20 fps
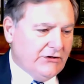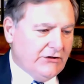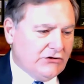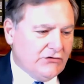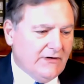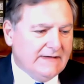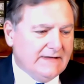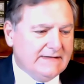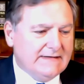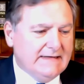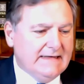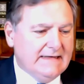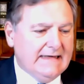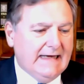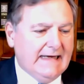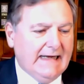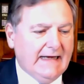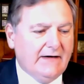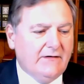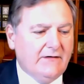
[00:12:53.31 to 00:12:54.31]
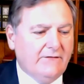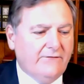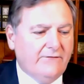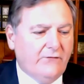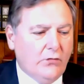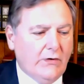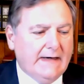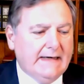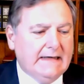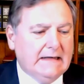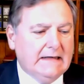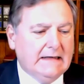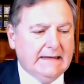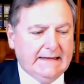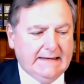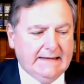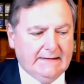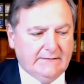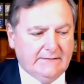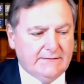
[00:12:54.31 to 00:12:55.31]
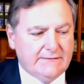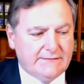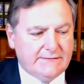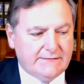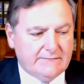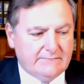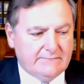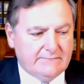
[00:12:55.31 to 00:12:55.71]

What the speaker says: trustee can avoid liens